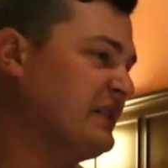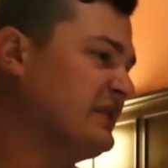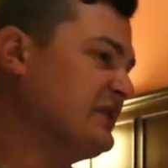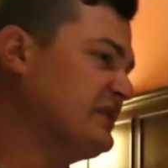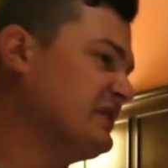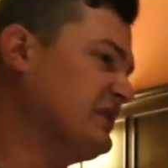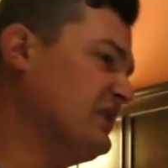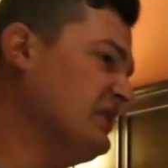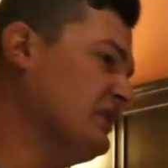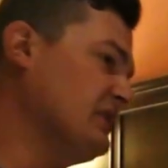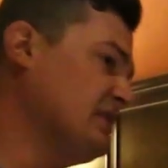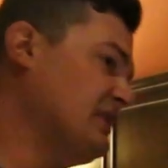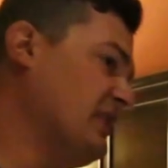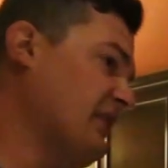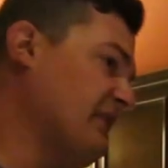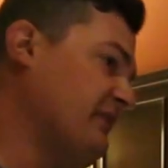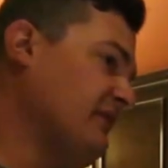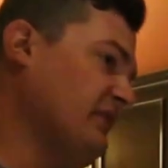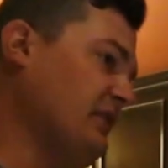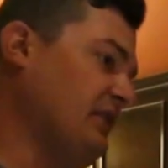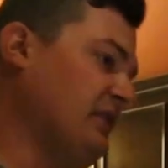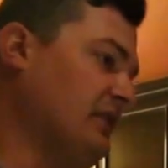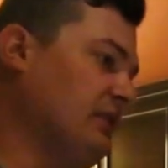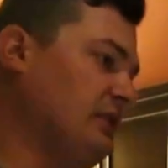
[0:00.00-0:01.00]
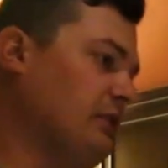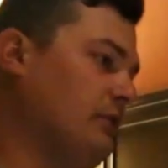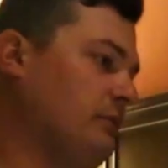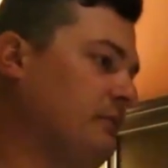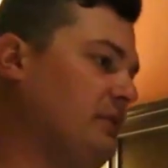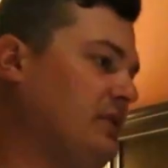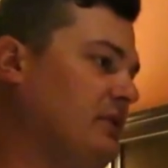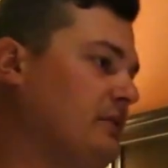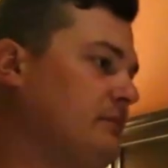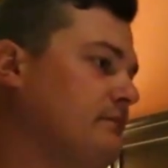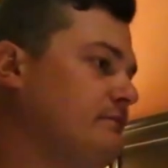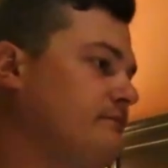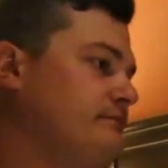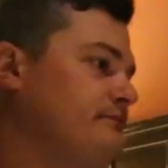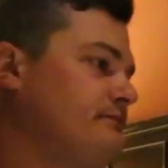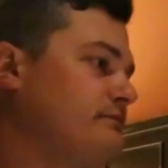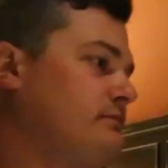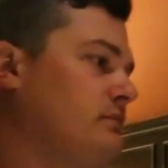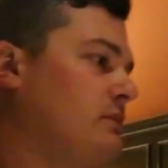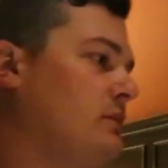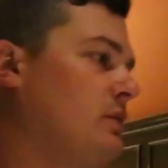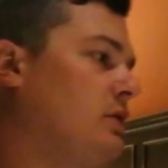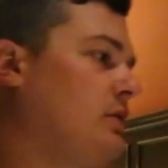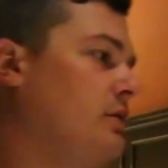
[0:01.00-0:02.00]
still definitely a little bit
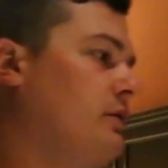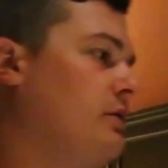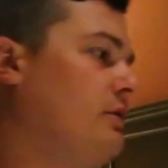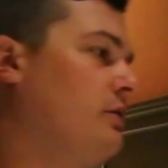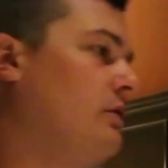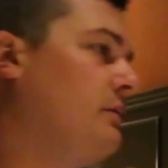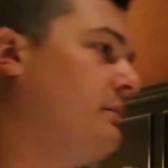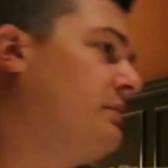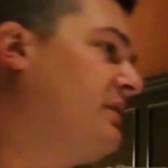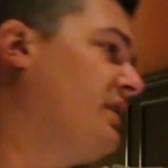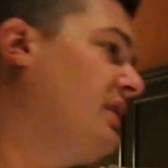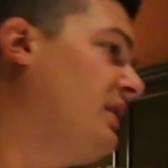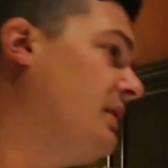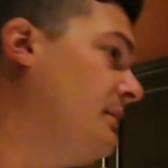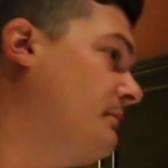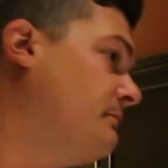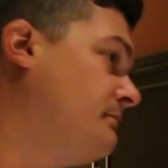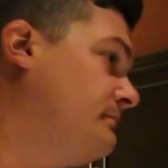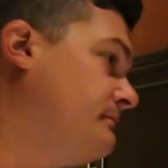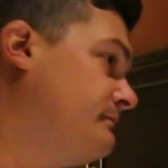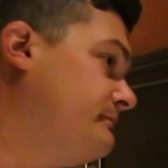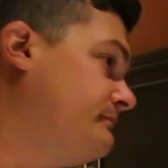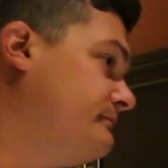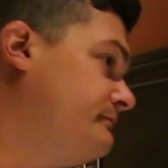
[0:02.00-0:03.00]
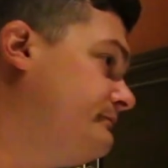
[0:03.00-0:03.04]
on Europe time.